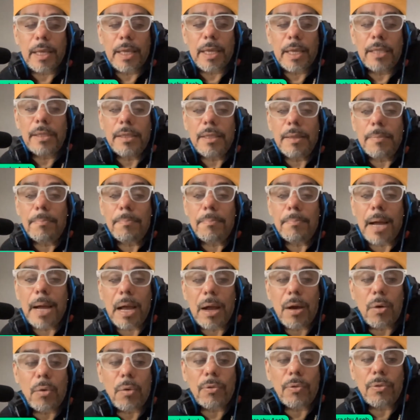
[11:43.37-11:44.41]
in the
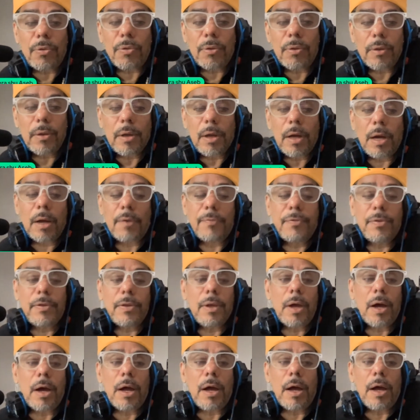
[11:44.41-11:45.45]
mouth of
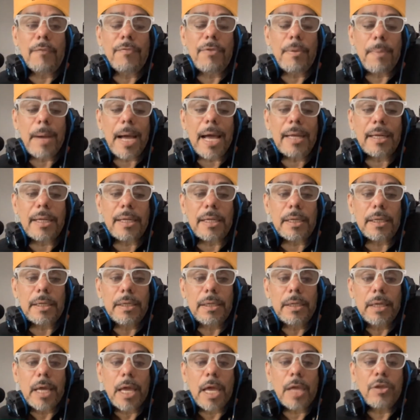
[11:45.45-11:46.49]
the body.
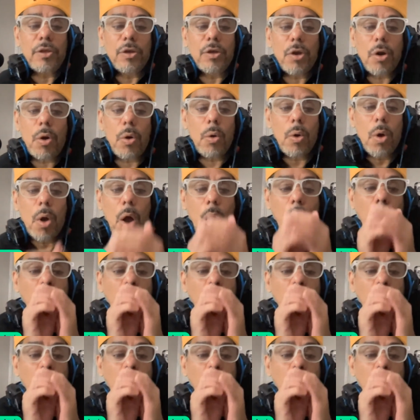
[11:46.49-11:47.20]
And you go,